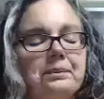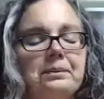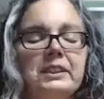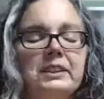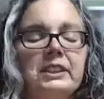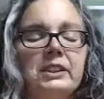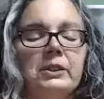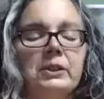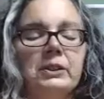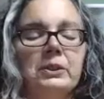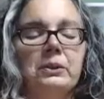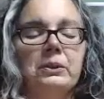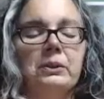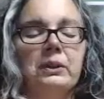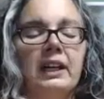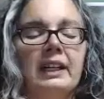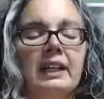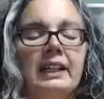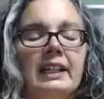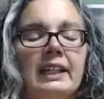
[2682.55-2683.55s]
so
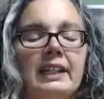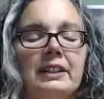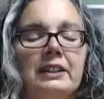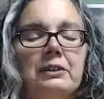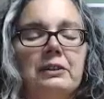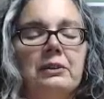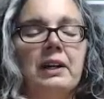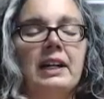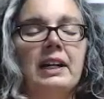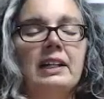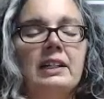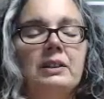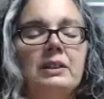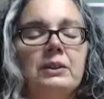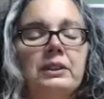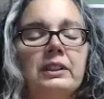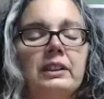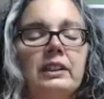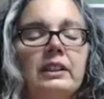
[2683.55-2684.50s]
lying on the ground,